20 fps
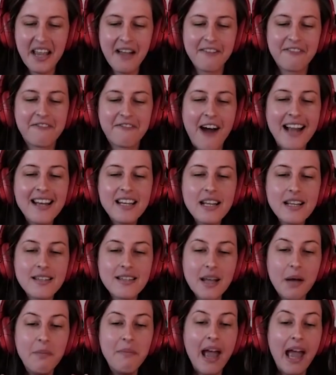finding
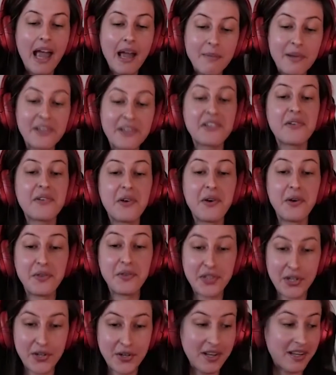some Amazon
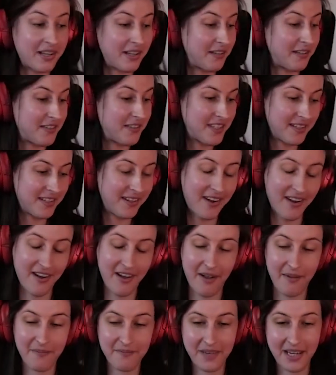alternatives
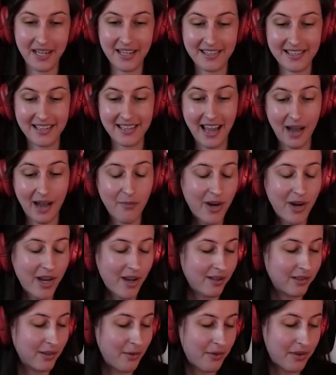um, because, yeah, we
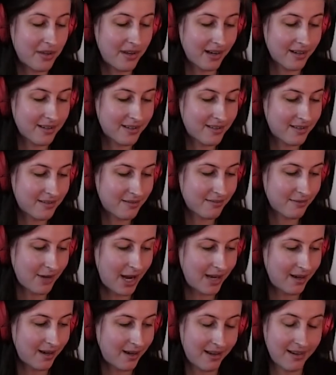all know the next
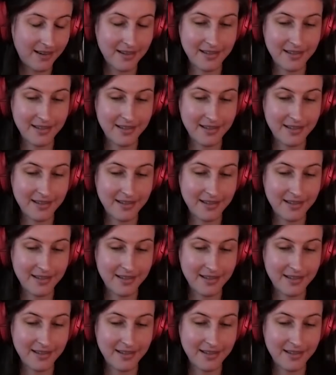rate cut